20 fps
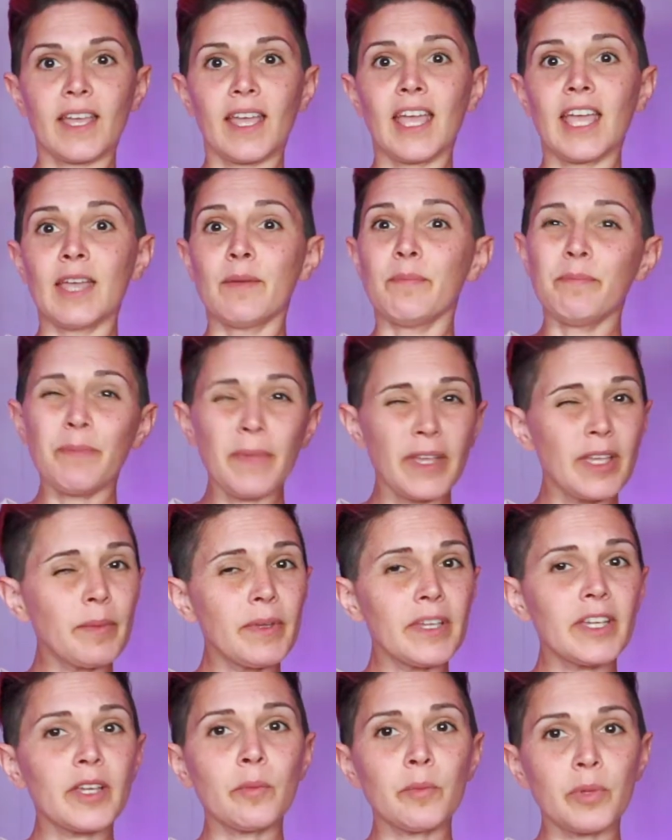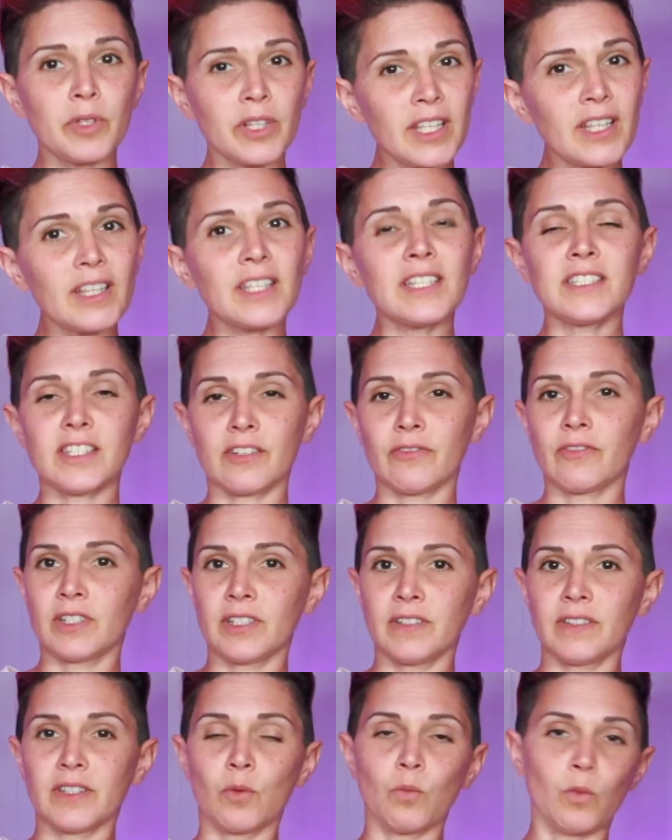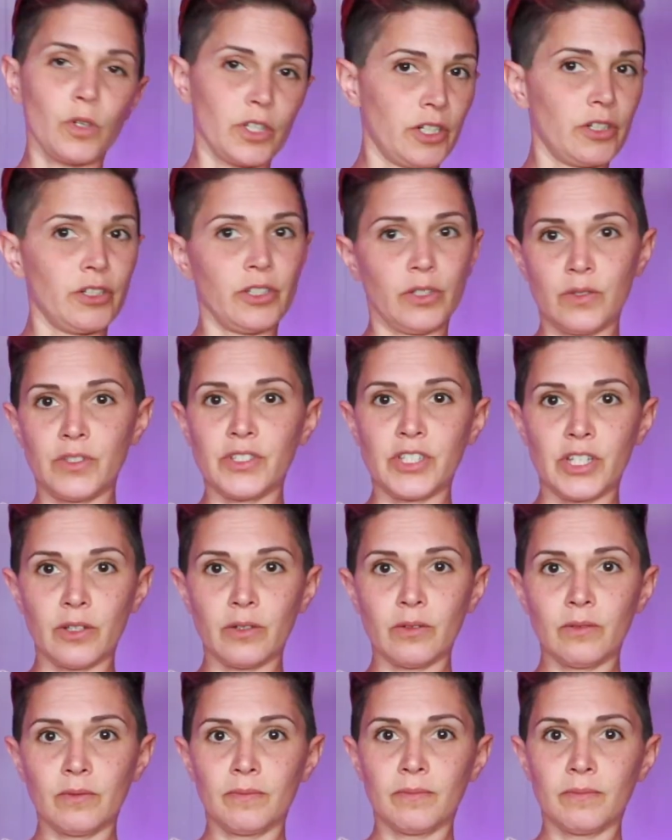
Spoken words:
it may be completely different than what you're used to.